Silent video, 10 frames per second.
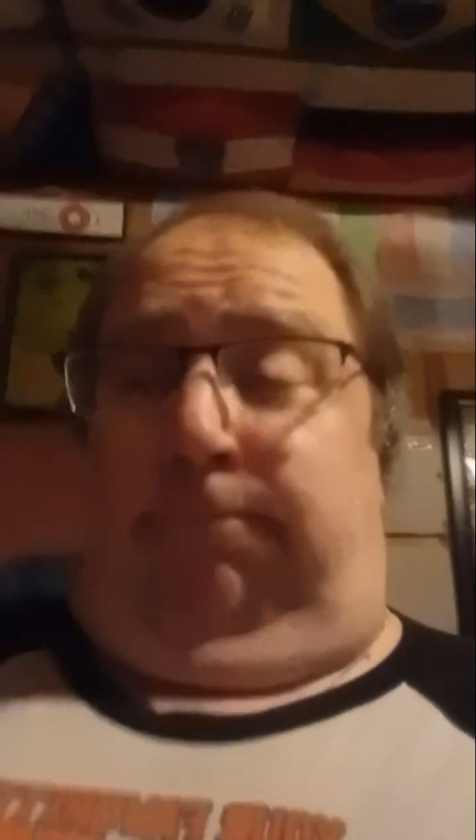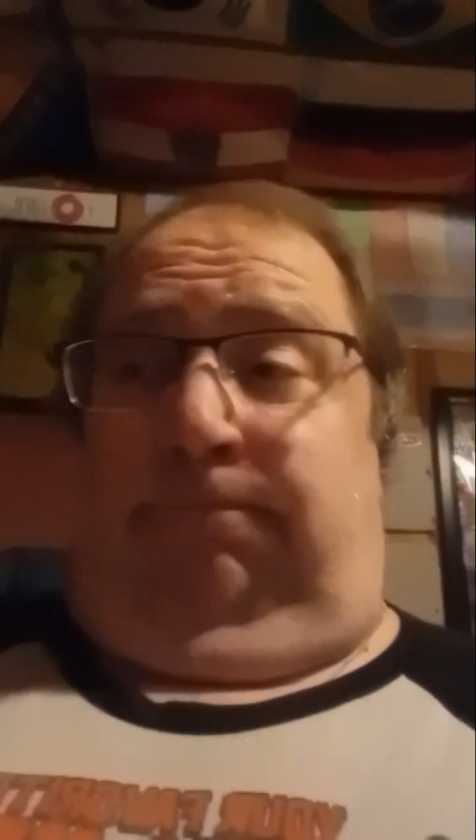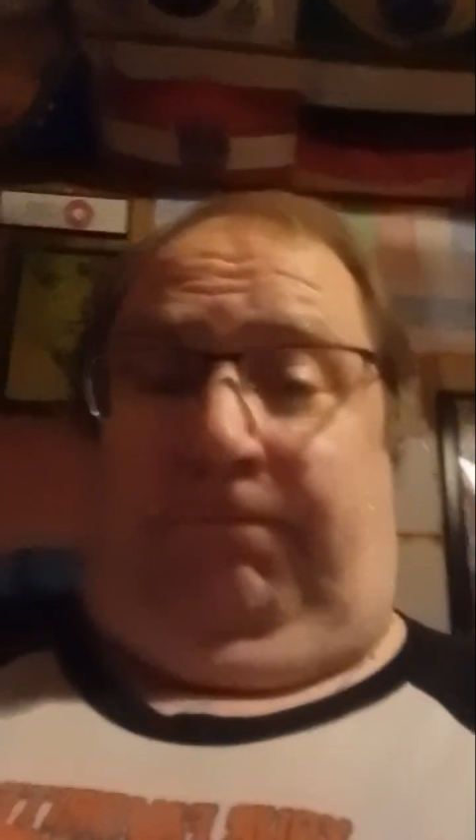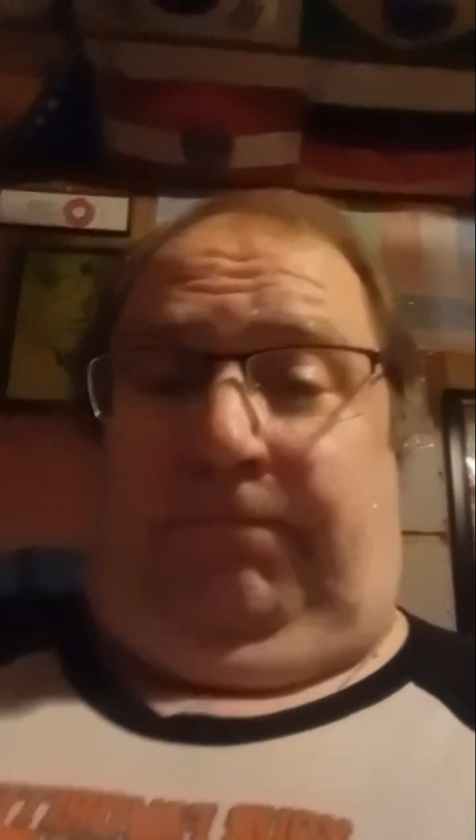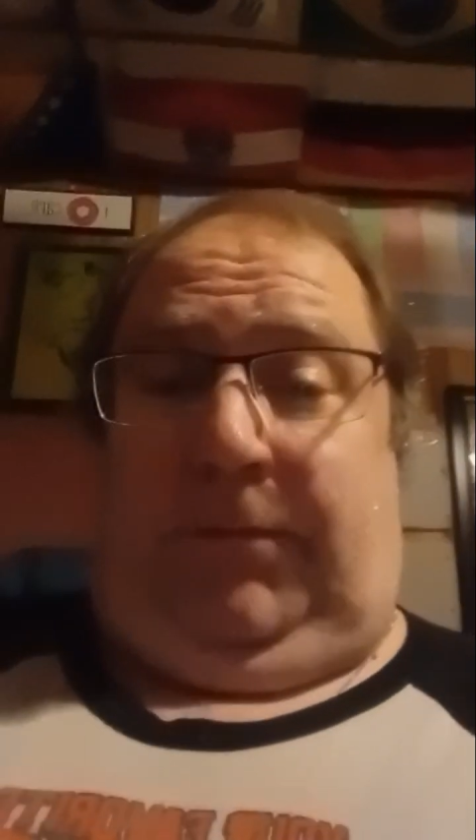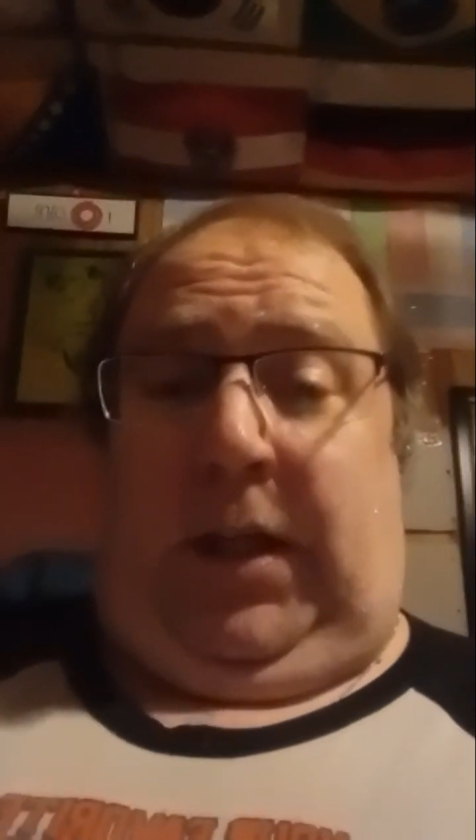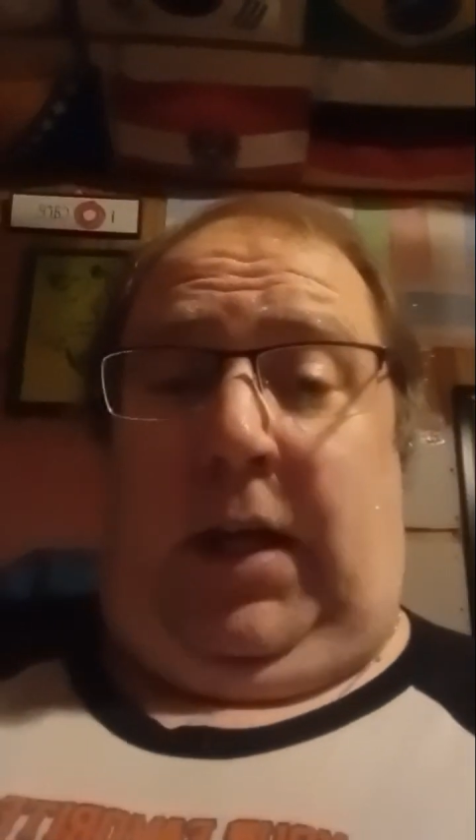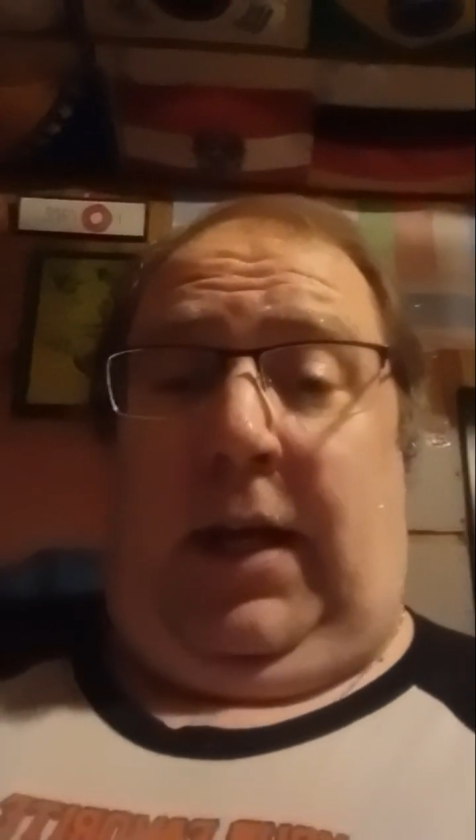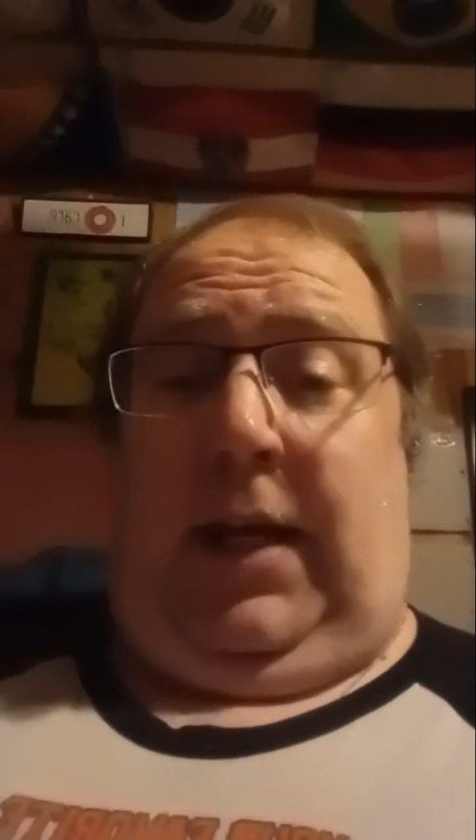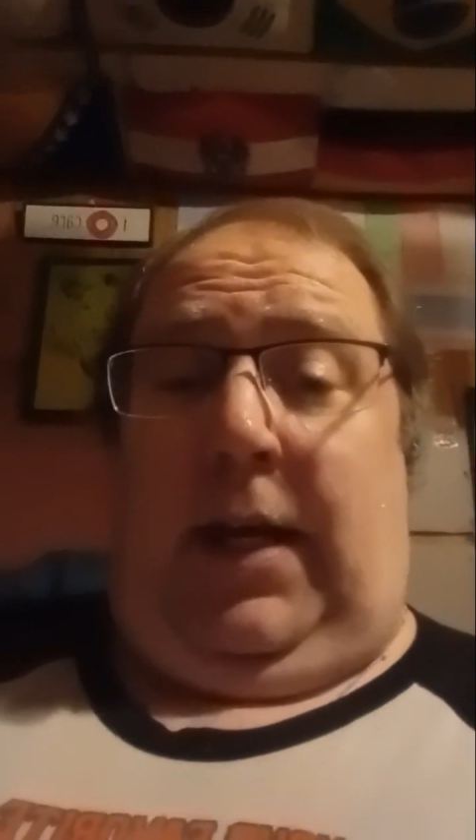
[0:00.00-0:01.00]
and
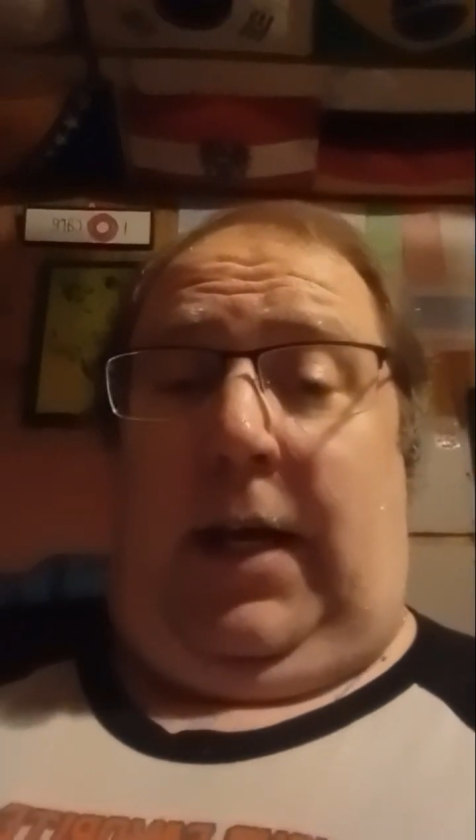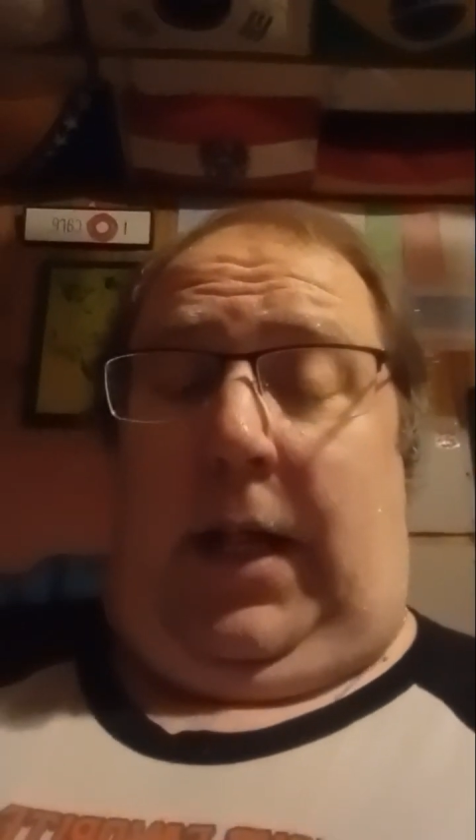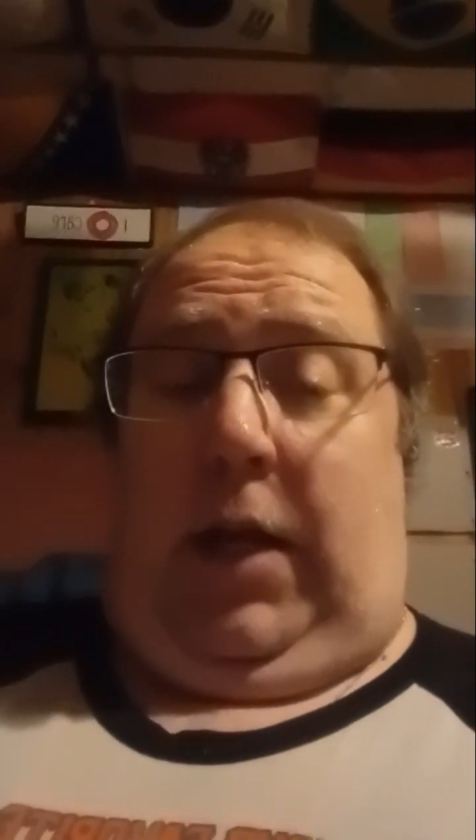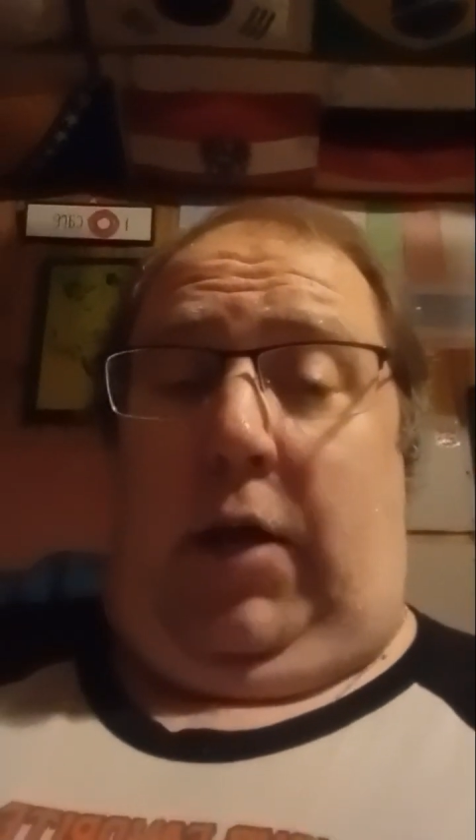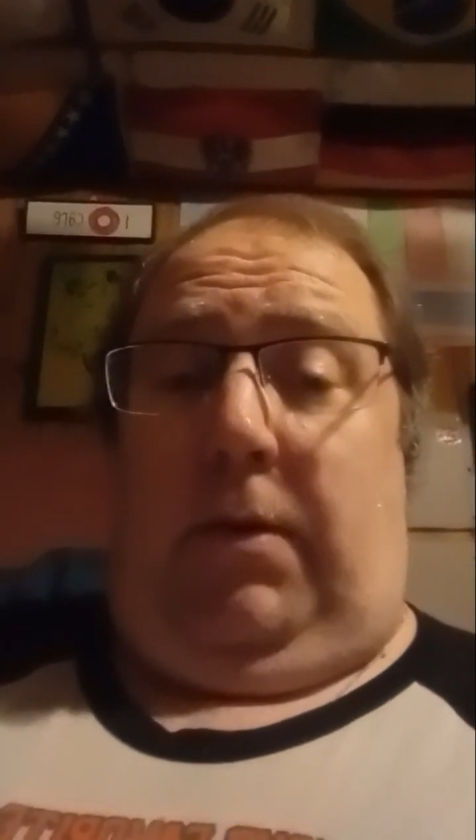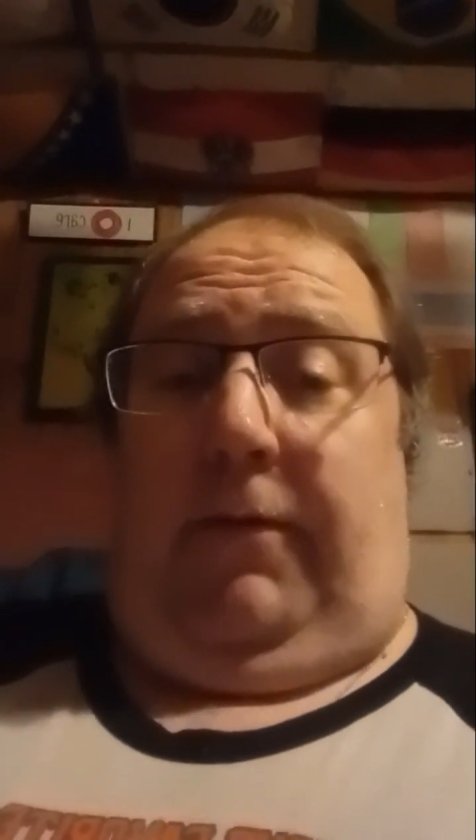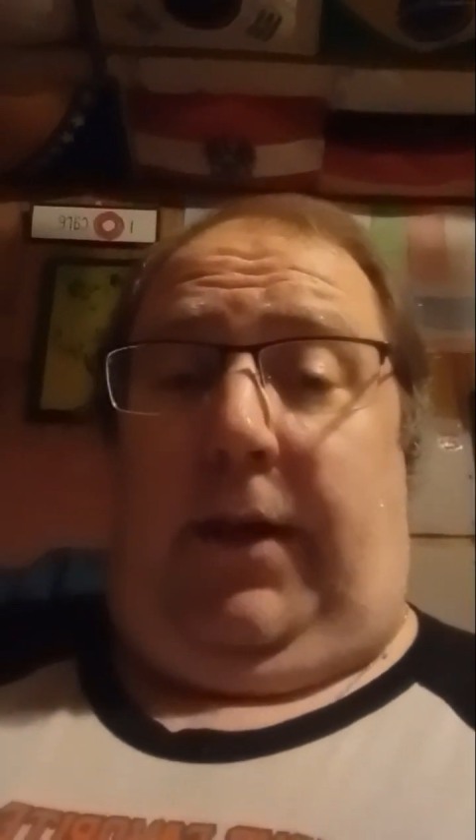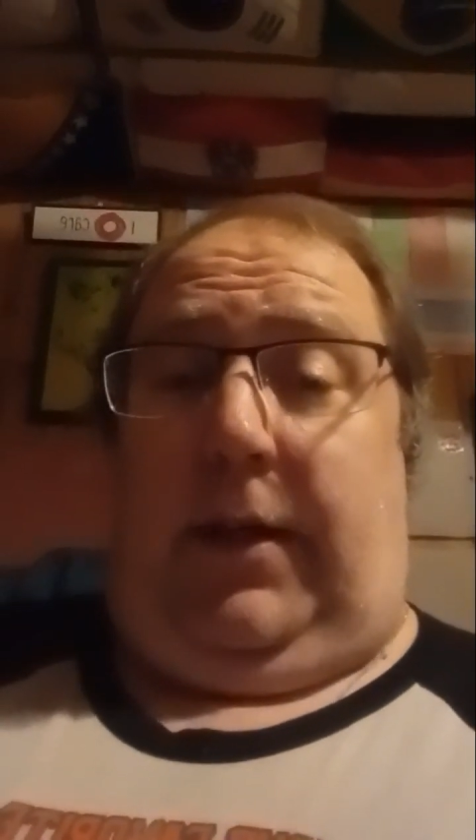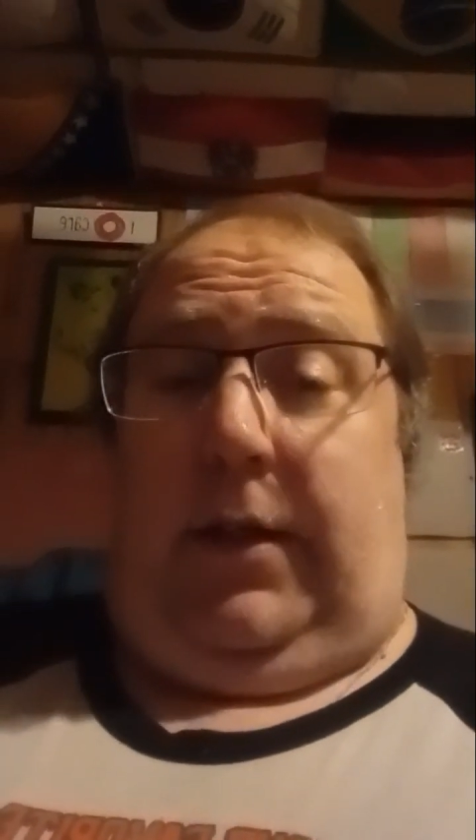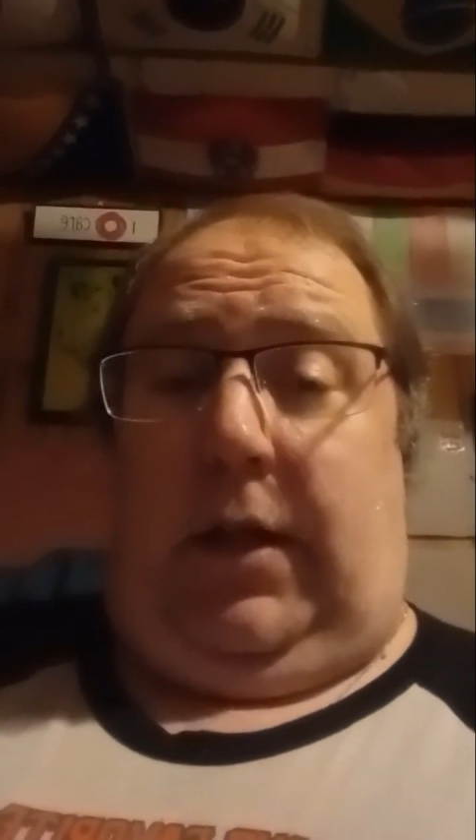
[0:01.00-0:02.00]
they'll be
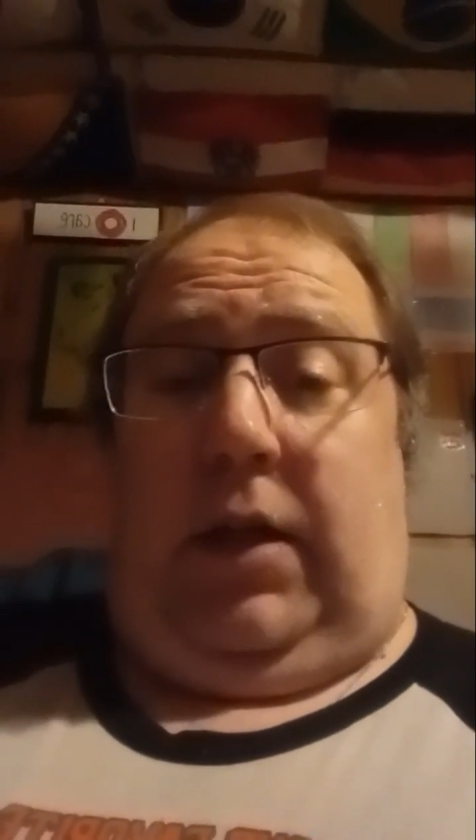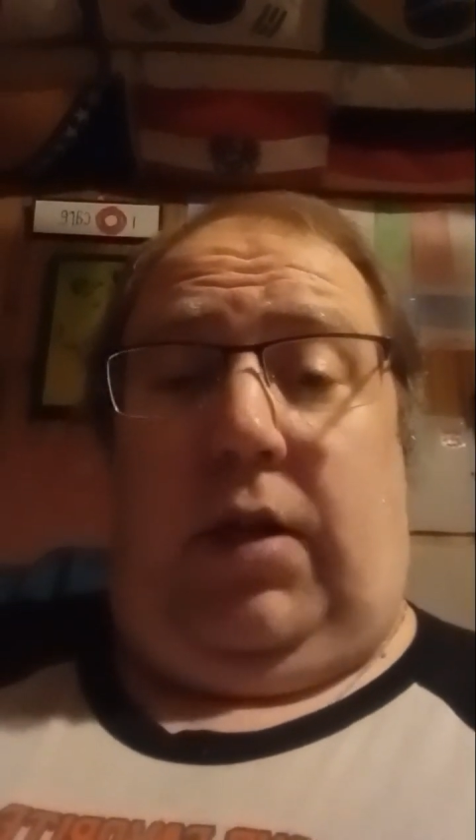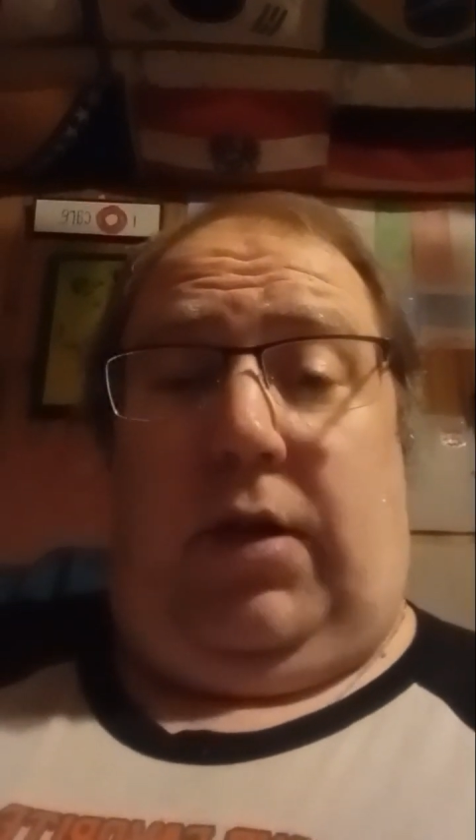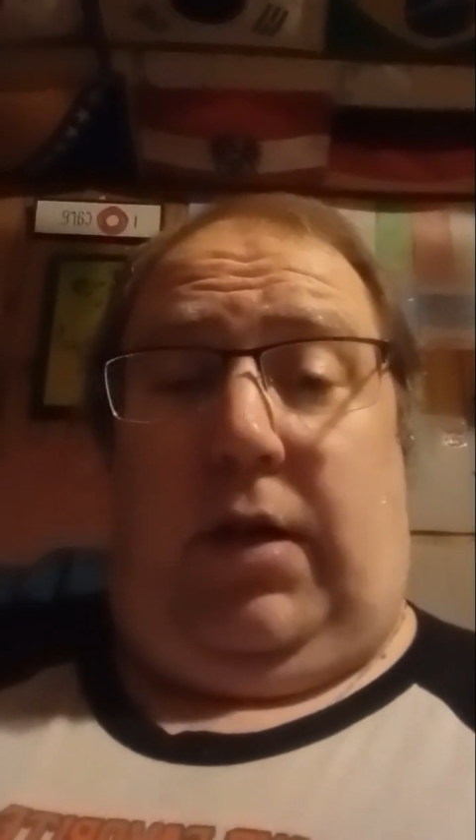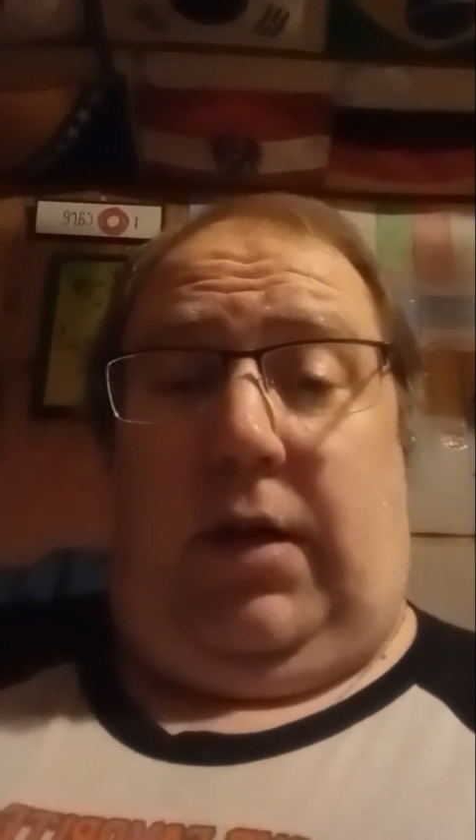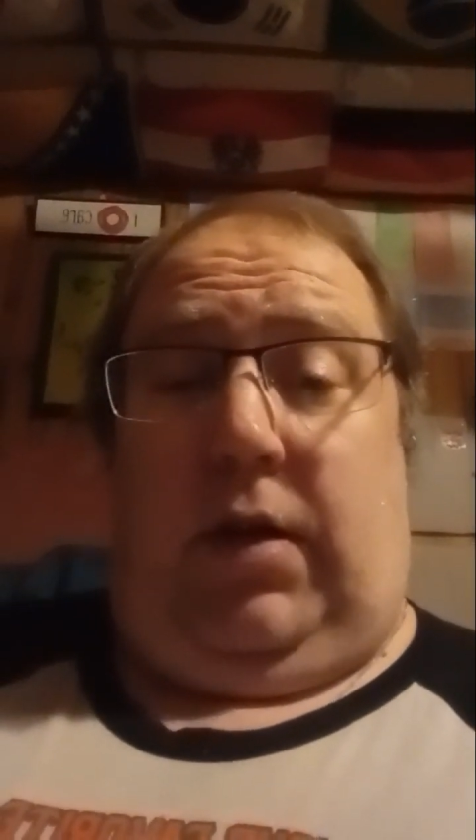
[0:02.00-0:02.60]
facing another